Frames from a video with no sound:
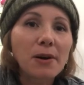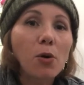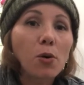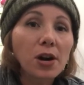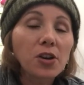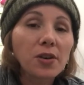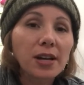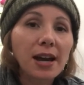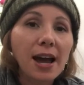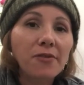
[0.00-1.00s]
Or you
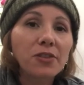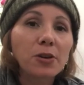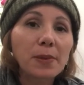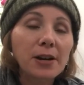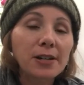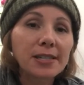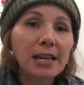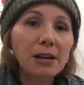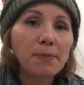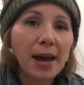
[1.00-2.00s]
can have your parents
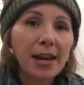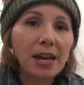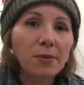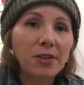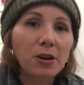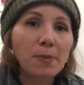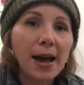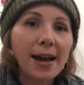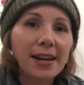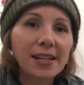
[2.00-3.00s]
send it back in with your
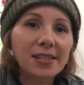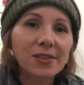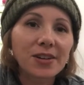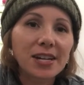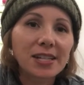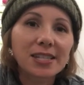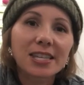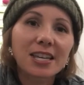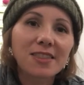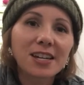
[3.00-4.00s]
packet so I can
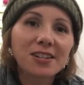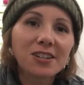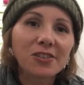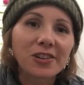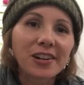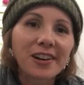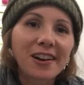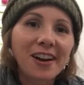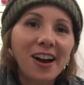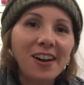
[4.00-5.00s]
see it then too.
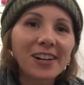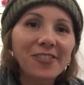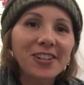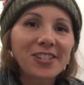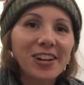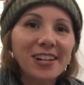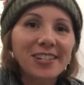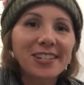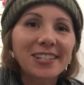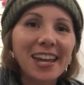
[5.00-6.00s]
All right, first
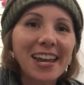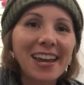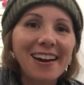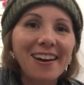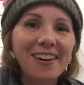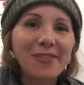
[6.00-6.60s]
graders, take care.